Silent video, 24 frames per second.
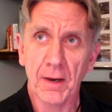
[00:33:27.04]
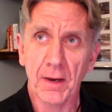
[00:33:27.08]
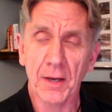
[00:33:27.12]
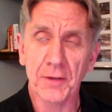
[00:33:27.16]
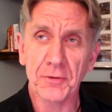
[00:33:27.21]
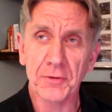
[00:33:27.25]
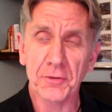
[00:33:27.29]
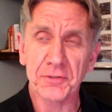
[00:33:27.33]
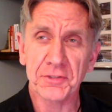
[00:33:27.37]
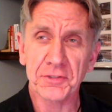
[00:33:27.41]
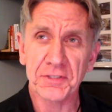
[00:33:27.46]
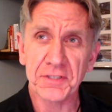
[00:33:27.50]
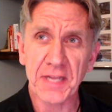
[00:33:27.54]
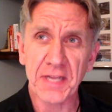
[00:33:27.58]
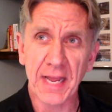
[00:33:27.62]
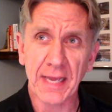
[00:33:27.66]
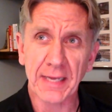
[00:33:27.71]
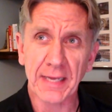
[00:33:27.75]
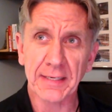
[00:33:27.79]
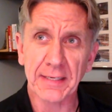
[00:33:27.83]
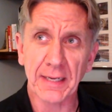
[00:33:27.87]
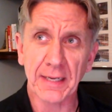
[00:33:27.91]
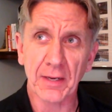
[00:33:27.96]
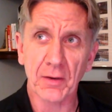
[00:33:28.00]

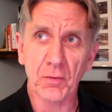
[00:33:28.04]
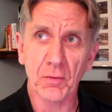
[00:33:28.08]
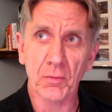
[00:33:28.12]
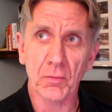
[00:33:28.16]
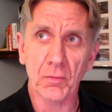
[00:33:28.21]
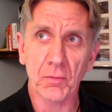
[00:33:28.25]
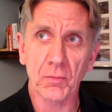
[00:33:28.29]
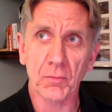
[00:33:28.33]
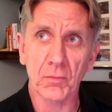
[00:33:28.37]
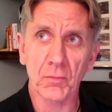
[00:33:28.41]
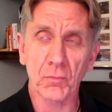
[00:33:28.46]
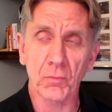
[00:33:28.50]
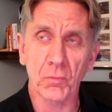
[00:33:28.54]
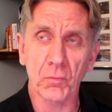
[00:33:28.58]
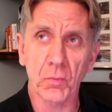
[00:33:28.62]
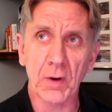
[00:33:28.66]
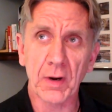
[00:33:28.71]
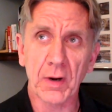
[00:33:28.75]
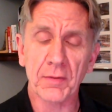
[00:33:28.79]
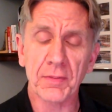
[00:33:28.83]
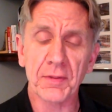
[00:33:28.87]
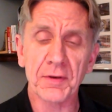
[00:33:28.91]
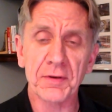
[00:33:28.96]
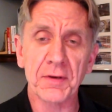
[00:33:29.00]
Understanding
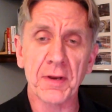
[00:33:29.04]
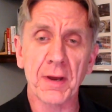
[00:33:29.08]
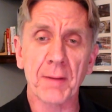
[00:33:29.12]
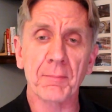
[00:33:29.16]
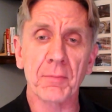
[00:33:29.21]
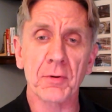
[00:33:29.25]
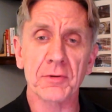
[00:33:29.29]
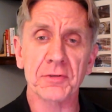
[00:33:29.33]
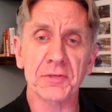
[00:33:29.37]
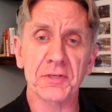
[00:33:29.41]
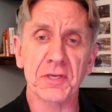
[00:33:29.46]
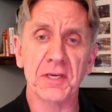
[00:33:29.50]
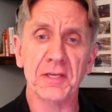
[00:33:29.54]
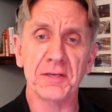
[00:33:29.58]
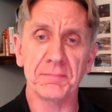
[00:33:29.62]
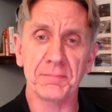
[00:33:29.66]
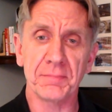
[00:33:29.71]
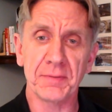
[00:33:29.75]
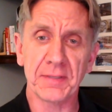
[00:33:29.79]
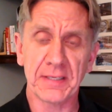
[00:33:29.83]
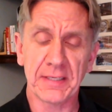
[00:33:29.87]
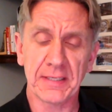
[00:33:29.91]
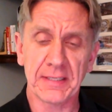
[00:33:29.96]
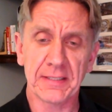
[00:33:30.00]
where the numbers can
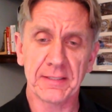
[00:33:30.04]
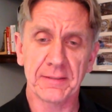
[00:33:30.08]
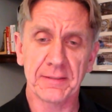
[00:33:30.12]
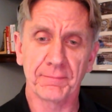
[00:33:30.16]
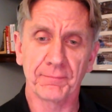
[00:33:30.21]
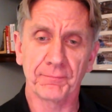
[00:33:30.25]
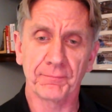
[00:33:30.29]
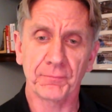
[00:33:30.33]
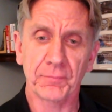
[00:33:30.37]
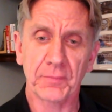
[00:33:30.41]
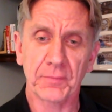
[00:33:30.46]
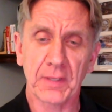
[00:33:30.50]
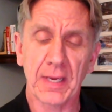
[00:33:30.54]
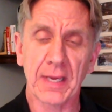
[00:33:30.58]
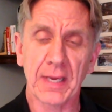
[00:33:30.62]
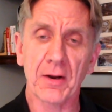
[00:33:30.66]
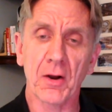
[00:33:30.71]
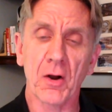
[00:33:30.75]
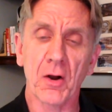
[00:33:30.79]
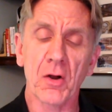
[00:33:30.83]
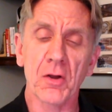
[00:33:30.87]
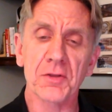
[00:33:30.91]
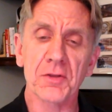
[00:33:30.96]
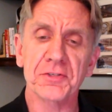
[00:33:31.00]
be, and
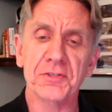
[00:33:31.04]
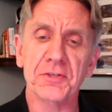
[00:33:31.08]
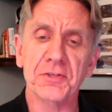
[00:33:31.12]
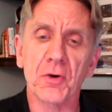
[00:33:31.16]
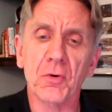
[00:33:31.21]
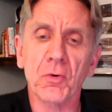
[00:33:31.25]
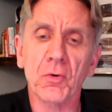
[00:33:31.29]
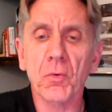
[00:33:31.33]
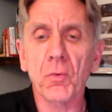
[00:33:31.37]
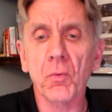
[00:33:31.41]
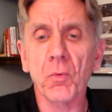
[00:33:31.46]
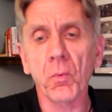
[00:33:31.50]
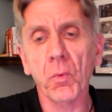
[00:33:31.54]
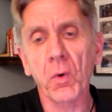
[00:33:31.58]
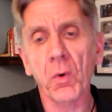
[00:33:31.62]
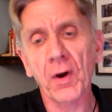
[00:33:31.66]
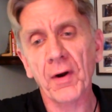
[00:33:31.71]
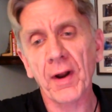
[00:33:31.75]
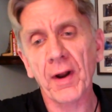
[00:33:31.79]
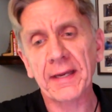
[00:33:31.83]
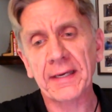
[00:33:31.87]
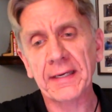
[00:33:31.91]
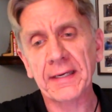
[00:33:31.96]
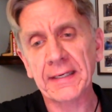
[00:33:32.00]
also
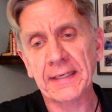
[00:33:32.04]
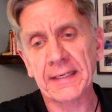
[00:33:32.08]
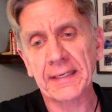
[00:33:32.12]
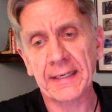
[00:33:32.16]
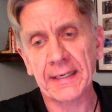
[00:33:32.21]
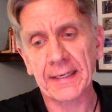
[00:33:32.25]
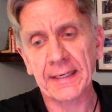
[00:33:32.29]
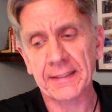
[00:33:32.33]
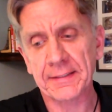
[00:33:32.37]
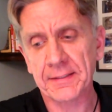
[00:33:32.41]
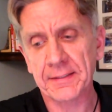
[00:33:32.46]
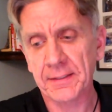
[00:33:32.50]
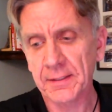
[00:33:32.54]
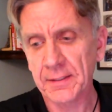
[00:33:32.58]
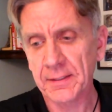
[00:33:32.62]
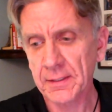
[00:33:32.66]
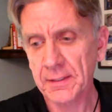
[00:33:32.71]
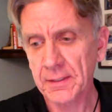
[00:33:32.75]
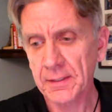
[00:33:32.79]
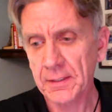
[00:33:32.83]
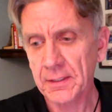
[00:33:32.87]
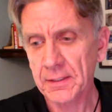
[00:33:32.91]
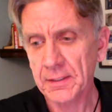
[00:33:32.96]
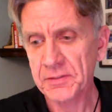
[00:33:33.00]
where I can get
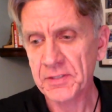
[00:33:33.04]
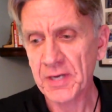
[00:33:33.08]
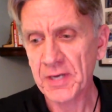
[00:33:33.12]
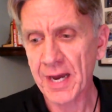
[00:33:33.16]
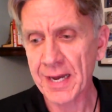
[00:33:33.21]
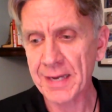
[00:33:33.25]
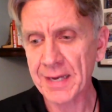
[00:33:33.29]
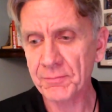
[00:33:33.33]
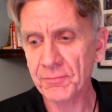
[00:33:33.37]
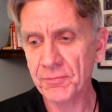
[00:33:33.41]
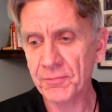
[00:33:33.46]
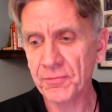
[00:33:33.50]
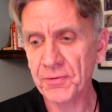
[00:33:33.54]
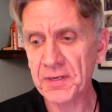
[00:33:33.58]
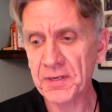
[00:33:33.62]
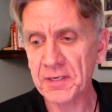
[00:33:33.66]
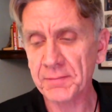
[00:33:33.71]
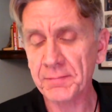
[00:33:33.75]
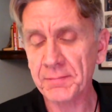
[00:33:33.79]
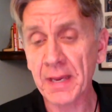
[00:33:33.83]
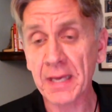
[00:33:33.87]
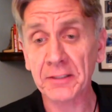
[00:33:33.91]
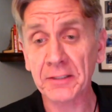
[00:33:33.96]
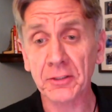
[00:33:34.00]
time
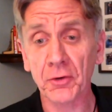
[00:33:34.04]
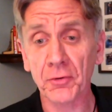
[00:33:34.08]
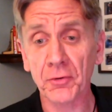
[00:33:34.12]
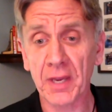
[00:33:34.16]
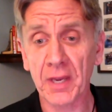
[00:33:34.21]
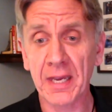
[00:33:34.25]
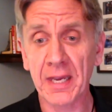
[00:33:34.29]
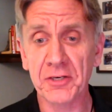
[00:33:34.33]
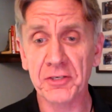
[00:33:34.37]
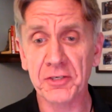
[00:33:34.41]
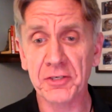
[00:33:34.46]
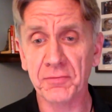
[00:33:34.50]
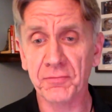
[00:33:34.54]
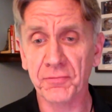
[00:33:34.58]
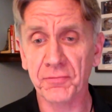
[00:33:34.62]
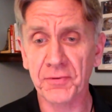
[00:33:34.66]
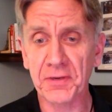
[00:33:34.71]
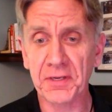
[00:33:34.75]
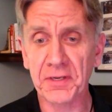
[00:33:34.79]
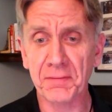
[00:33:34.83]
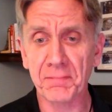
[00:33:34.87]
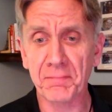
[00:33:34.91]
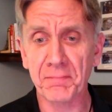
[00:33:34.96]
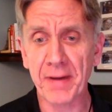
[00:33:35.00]
freedom and location
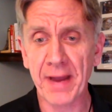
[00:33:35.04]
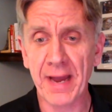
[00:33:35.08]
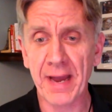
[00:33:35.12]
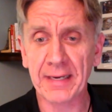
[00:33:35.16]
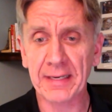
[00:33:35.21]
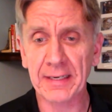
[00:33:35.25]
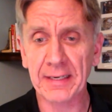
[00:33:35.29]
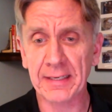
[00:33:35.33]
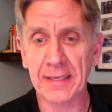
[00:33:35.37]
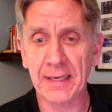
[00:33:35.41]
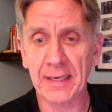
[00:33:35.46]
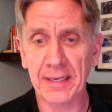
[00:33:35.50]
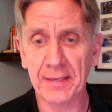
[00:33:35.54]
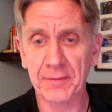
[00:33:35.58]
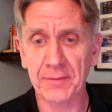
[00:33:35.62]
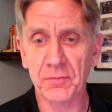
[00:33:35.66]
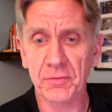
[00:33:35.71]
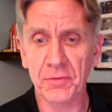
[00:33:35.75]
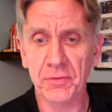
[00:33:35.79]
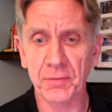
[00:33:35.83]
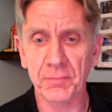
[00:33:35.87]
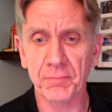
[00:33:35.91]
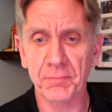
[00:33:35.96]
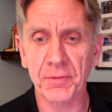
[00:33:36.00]
freedom back again.
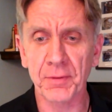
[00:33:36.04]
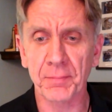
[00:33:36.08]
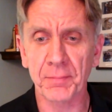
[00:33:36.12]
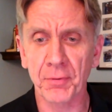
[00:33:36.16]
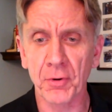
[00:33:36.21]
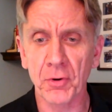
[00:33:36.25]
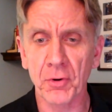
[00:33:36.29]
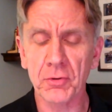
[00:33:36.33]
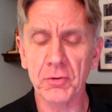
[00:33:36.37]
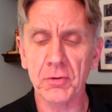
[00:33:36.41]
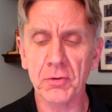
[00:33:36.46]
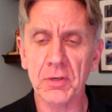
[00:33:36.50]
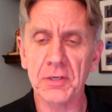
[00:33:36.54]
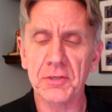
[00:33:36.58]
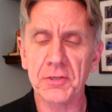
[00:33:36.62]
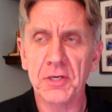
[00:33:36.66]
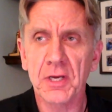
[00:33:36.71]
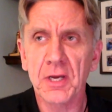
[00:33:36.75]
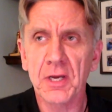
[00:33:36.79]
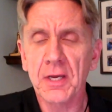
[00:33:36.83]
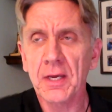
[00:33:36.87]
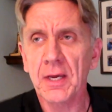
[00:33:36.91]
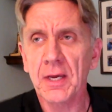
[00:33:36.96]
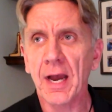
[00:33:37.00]
The brokerage,
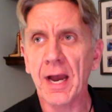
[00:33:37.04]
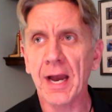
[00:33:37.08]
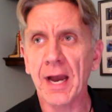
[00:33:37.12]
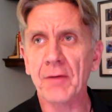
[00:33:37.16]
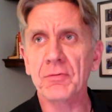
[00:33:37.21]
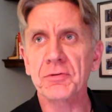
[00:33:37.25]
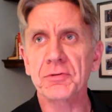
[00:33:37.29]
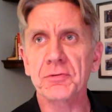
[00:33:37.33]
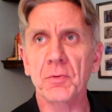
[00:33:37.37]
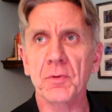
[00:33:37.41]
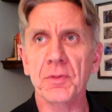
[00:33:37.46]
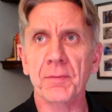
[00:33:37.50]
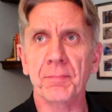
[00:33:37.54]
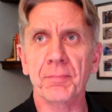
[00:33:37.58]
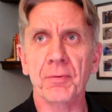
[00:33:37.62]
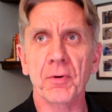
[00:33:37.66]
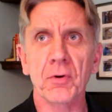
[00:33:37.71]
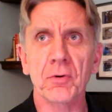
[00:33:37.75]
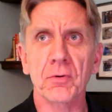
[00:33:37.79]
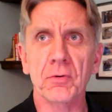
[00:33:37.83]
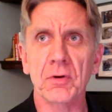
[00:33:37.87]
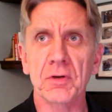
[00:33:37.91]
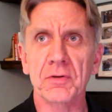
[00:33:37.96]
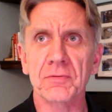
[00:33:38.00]
I was with a
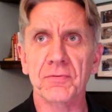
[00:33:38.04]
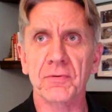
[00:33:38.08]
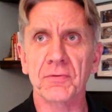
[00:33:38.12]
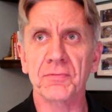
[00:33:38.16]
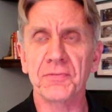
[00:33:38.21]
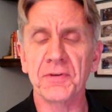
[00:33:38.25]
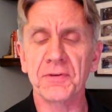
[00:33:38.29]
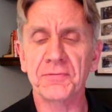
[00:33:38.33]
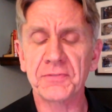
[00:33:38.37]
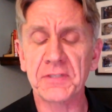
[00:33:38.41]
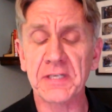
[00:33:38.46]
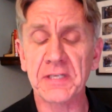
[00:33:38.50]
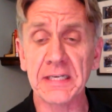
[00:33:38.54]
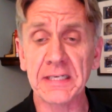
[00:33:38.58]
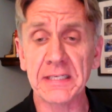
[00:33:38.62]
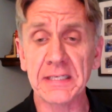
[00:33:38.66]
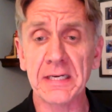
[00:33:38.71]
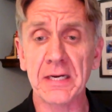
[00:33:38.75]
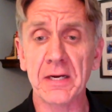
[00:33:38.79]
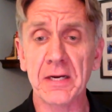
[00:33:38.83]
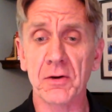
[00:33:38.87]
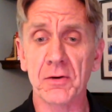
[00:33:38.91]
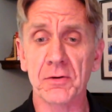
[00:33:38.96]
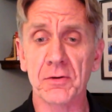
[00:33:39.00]
brokerage for 15
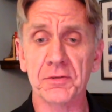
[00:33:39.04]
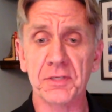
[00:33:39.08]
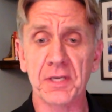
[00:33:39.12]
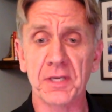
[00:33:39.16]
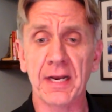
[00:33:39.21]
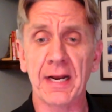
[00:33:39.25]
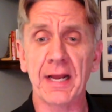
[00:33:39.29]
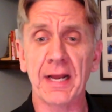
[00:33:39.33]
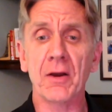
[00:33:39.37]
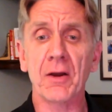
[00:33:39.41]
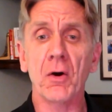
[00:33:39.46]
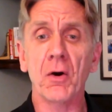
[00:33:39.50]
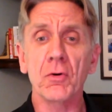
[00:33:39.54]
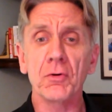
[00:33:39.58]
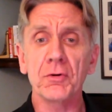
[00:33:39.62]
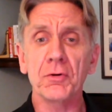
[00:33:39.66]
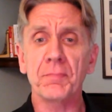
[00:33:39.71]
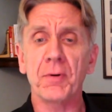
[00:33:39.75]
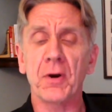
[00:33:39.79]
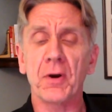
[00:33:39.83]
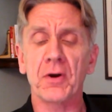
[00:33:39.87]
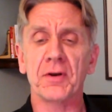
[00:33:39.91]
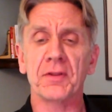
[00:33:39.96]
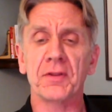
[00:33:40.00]
years and I
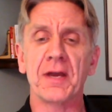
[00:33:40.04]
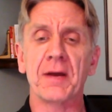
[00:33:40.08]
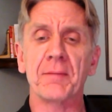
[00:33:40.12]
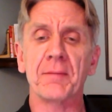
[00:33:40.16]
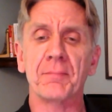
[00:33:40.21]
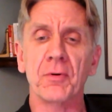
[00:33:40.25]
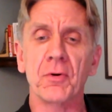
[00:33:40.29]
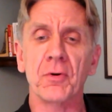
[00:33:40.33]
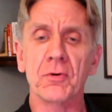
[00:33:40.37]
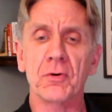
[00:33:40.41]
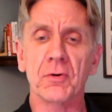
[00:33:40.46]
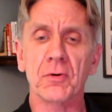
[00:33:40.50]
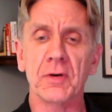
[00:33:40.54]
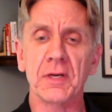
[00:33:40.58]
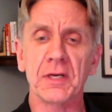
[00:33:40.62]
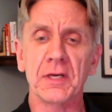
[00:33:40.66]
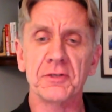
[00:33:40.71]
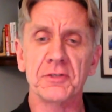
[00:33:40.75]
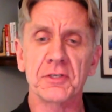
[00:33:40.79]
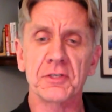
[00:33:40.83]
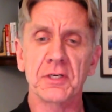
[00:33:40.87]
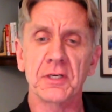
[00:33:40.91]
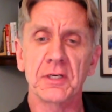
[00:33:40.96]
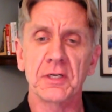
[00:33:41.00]
owned part of that
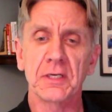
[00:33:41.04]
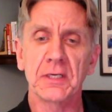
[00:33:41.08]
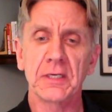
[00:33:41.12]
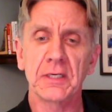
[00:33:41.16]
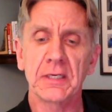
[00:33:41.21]
brokerage.